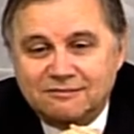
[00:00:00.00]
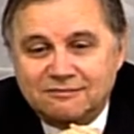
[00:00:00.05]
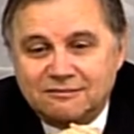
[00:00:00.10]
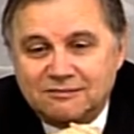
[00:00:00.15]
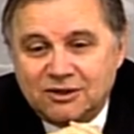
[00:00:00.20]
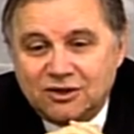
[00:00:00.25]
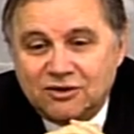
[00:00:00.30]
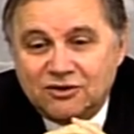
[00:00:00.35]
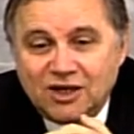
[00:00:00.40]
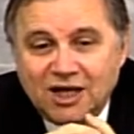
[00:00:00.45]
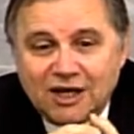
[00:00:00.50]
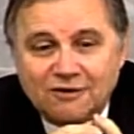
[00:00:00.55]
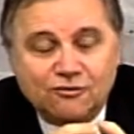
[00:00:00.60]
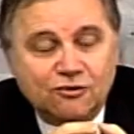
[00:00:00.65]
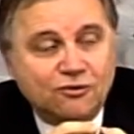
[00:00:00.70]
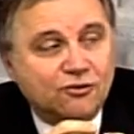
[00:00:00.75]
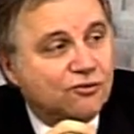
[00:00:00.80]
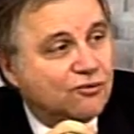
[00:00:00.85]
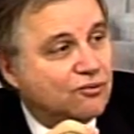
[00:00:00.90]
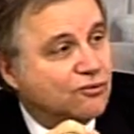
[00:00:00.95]

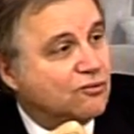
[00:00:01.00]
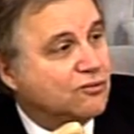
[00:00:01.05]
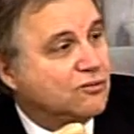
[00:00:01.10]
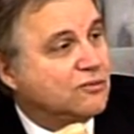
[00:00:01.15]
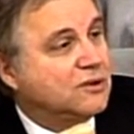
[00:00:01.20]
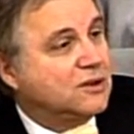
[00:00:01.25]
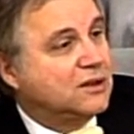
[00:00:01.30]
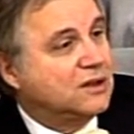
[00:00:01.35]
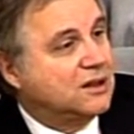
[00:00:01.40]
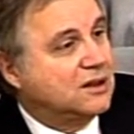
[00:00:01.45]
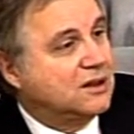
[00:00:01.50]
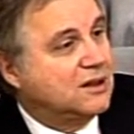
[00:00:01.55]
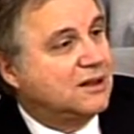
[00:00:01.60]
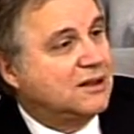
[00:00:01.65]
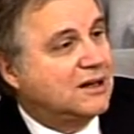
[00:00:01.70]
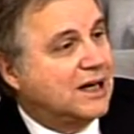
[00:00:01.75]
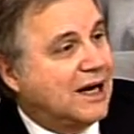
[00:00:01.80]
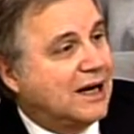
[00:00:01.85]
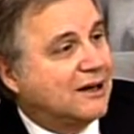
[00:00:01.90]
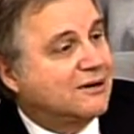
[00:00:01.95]
endeavor to
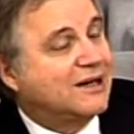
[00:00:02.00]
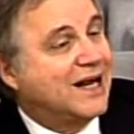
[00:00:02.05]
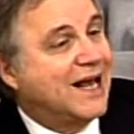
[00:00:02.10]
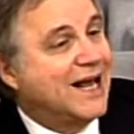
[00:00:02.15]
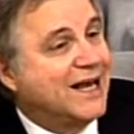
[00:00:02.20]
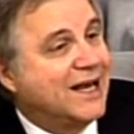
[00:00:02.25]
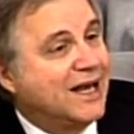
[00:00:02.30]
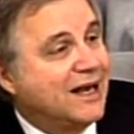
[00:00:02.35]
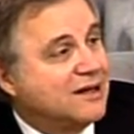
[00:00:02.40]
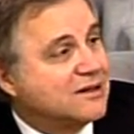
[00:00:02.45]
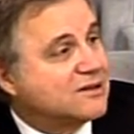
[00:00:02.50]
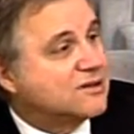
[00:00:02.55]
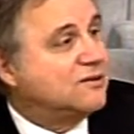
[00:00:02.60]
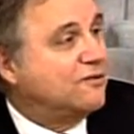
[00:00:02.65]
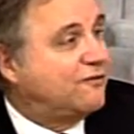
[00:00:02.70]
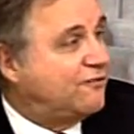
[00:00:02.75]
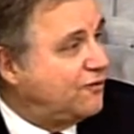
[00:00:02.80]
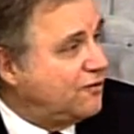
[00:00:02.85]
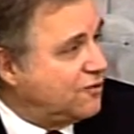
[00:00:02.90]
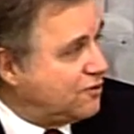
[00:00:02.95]
act against the
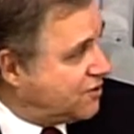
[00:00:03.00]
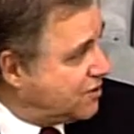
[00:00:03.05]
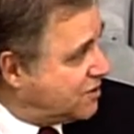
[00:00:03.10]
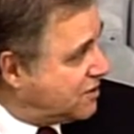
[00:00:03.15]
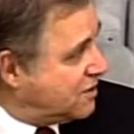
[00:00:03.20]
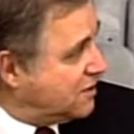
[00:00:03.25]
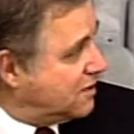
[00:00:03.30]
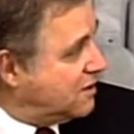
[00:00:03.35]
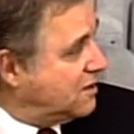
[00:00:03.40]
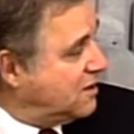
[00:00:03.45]
first